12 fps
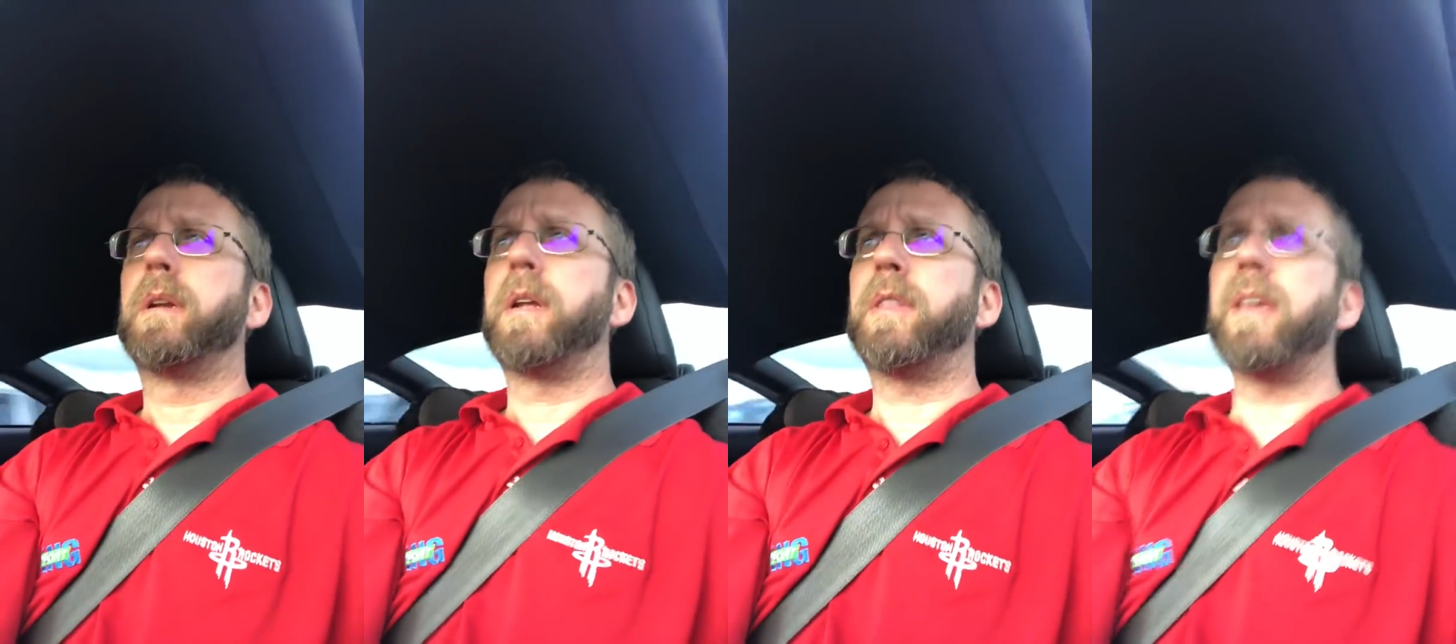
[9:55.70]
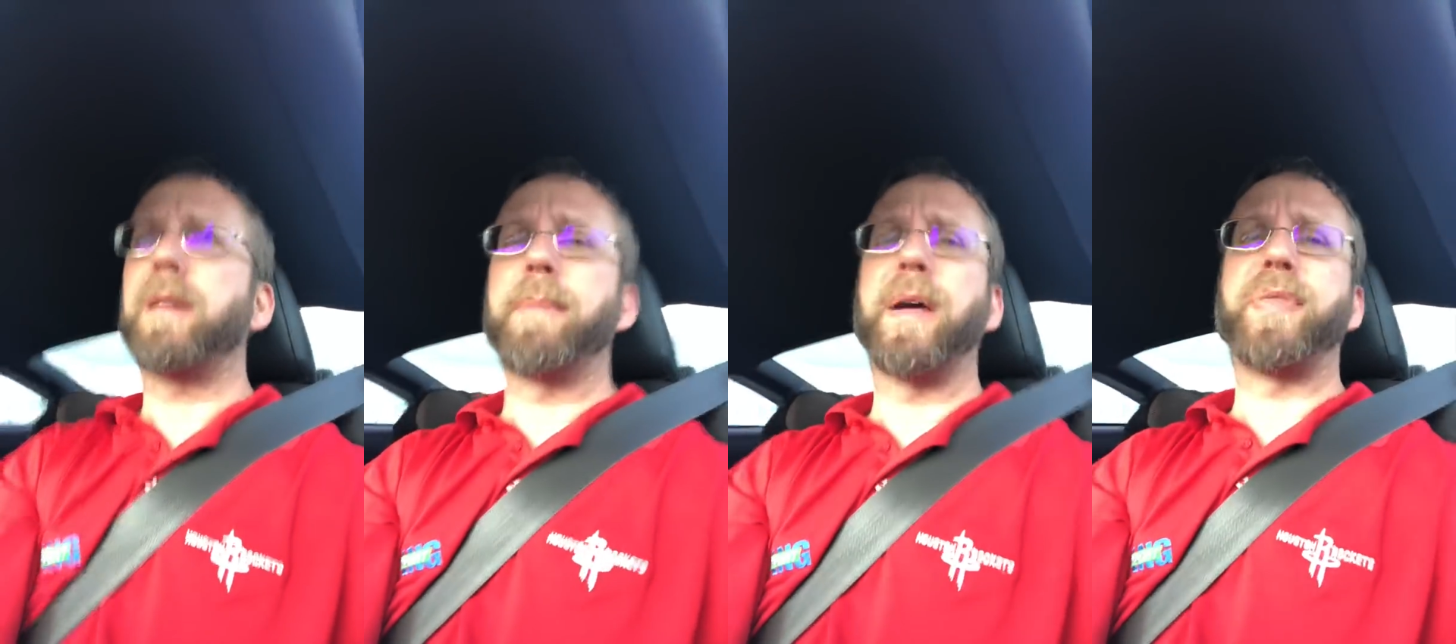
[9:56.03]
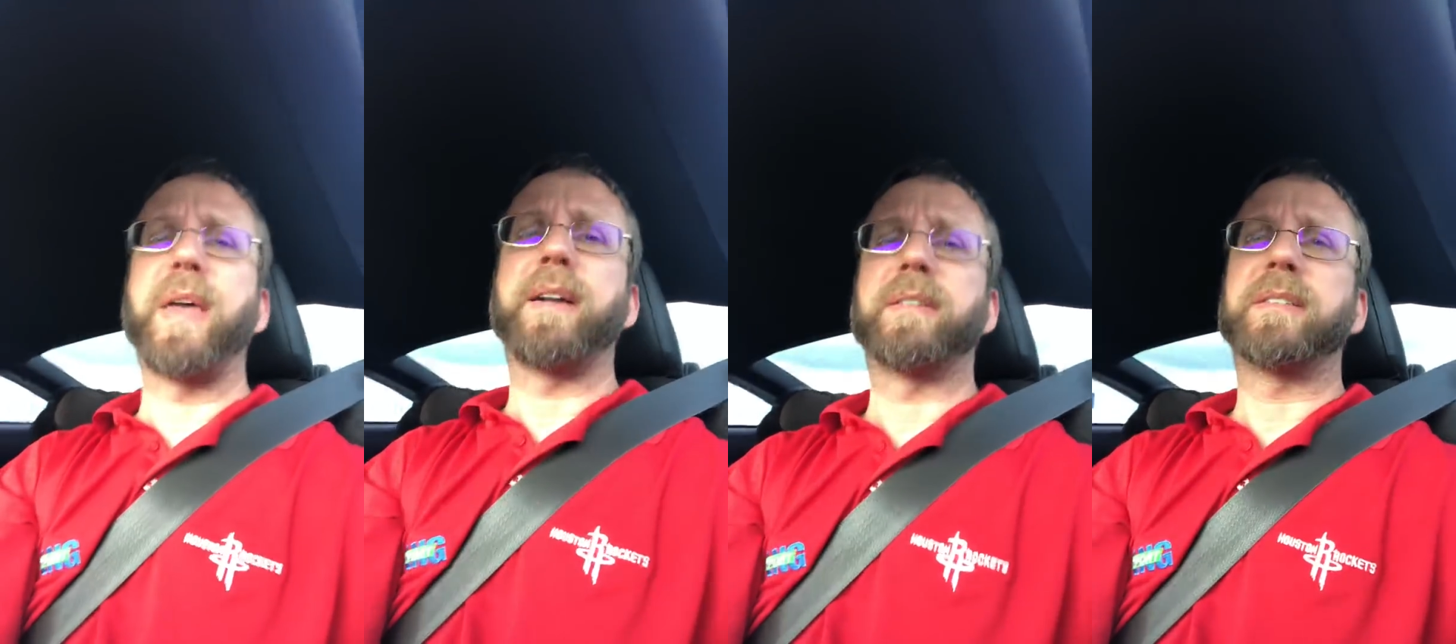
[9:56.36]
Now think
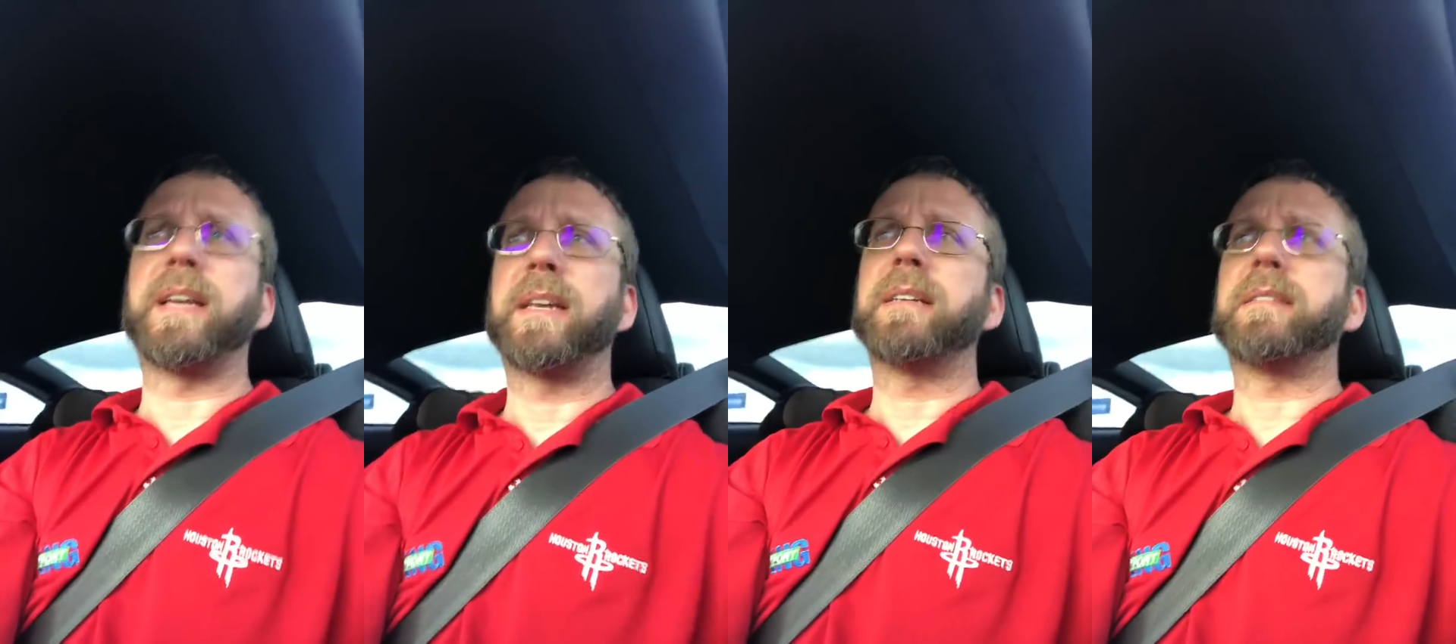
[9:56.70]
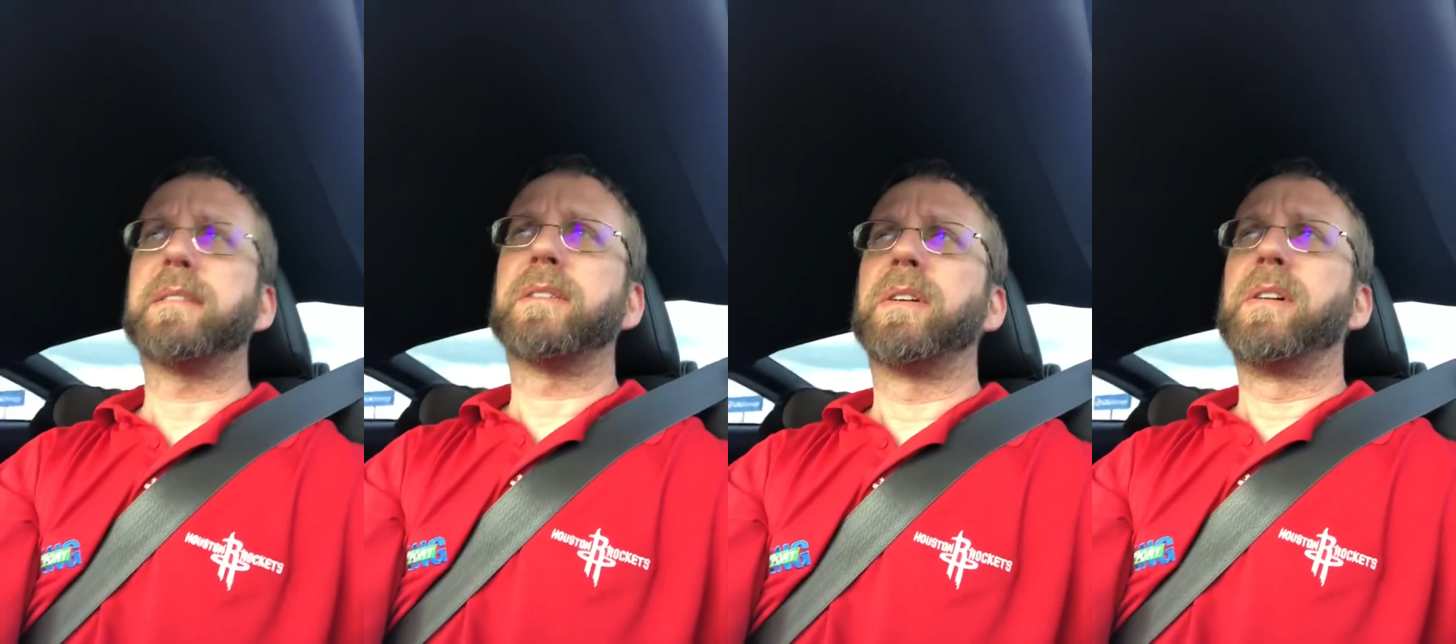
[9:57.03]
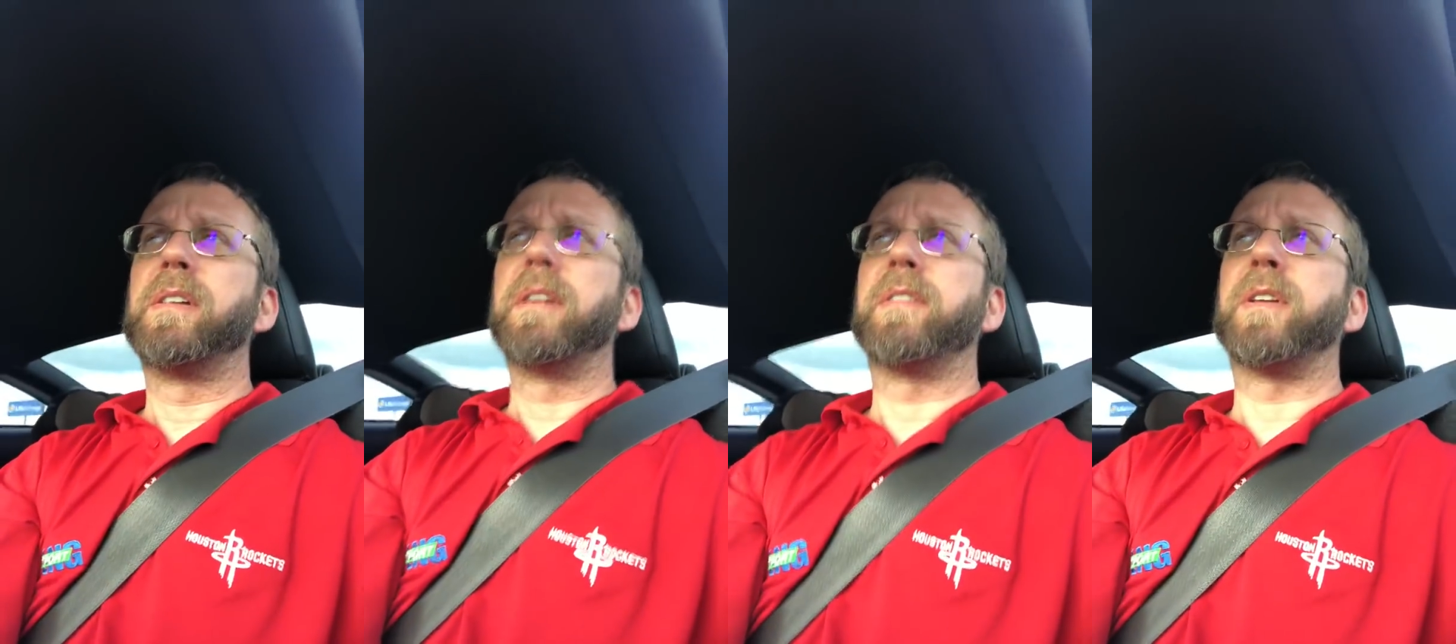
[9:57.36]
about that a second.
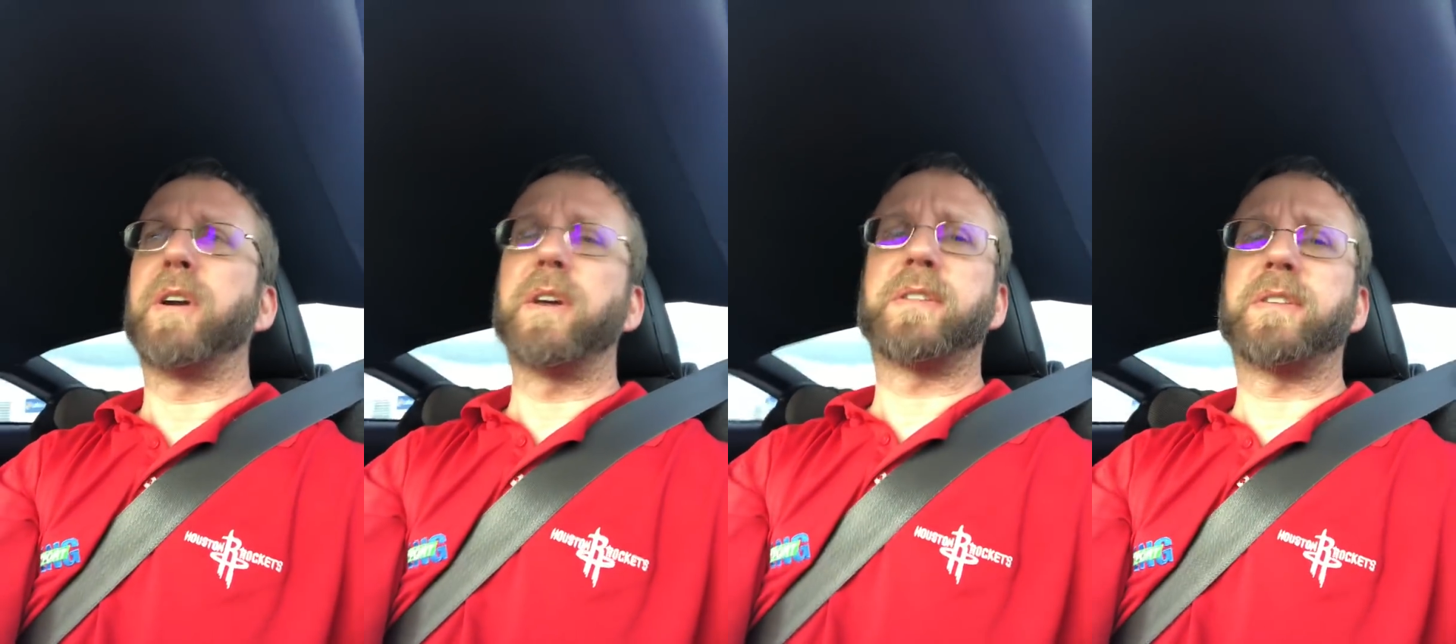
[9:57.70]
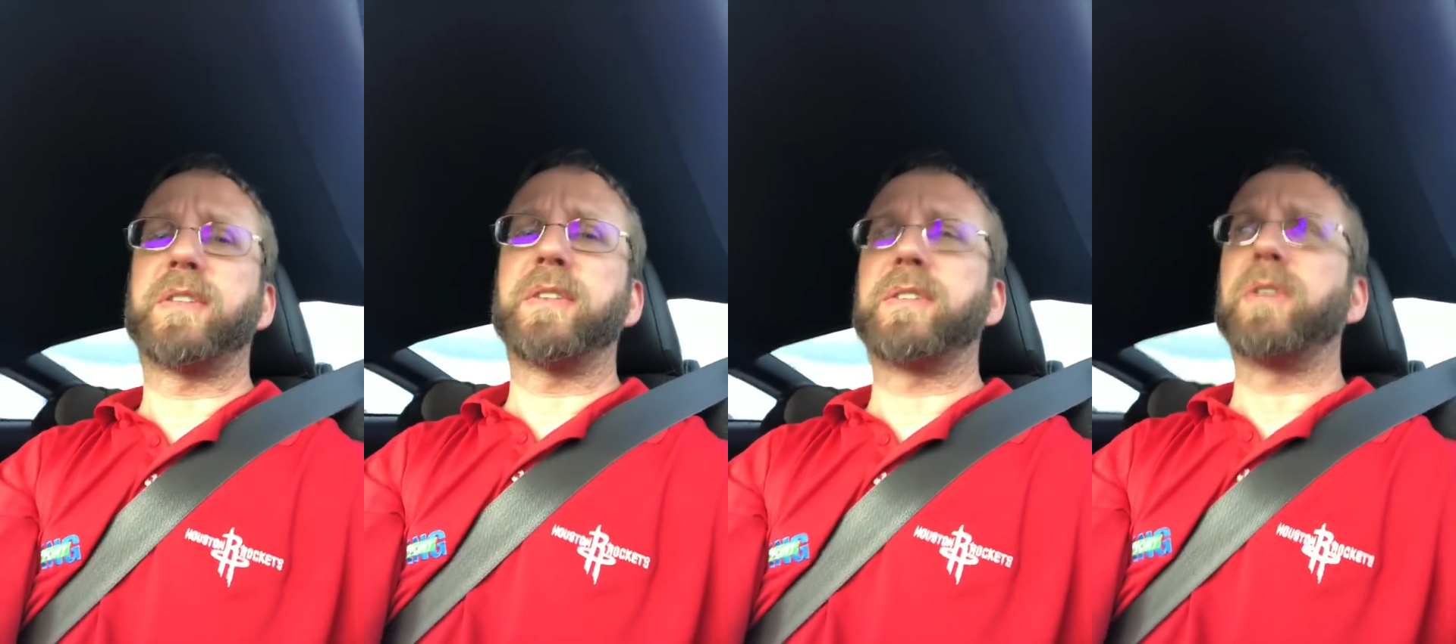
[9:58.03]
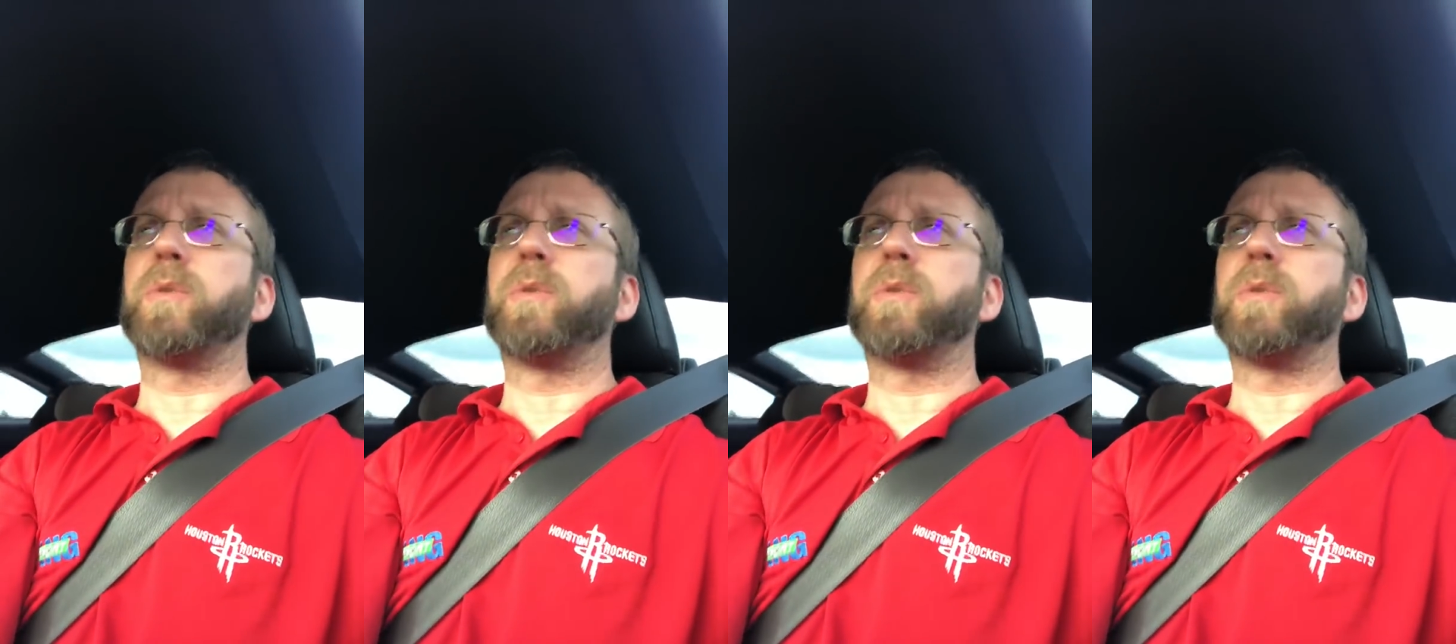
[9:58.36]
The narcissist